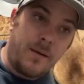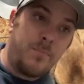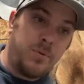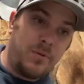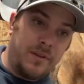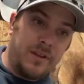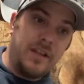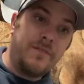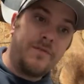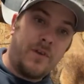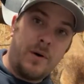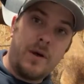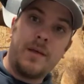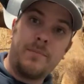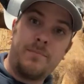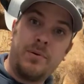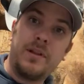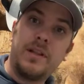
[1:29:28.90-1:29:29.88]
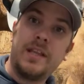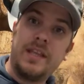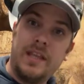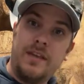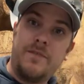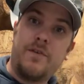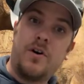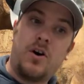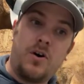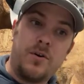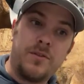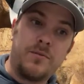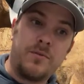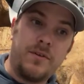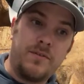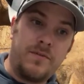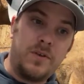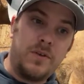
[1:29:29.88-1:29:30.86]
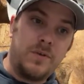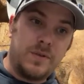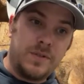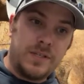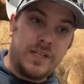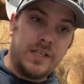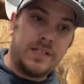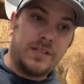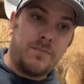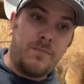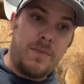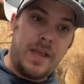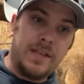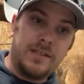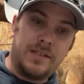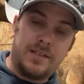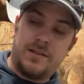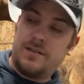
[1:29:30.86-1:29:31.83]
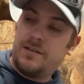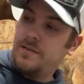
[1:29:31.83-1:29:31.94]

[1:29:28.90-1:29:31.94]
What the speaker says: believe all the reviews. It's amazing.